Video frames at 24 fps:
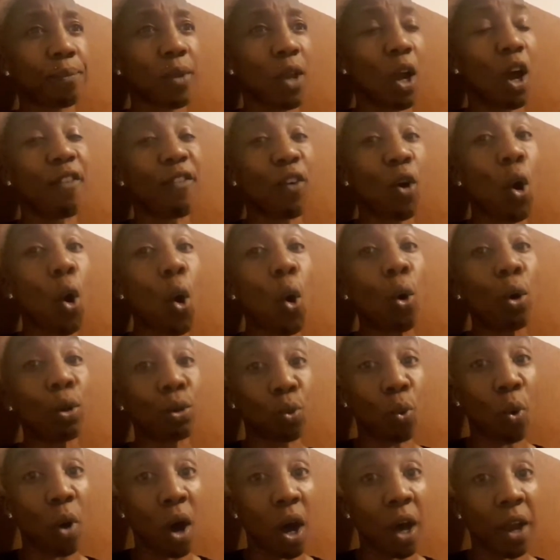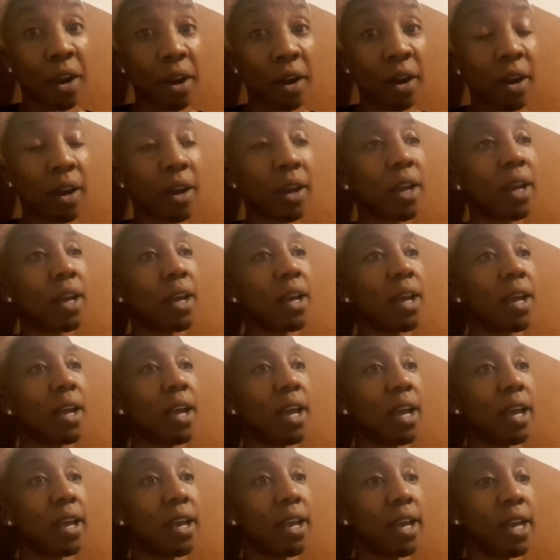of cold water.
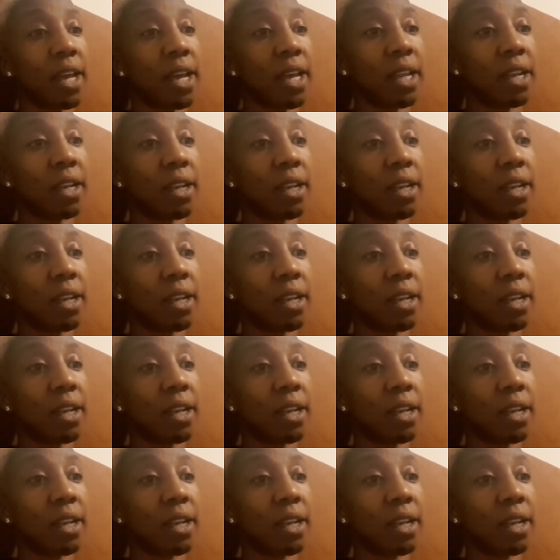And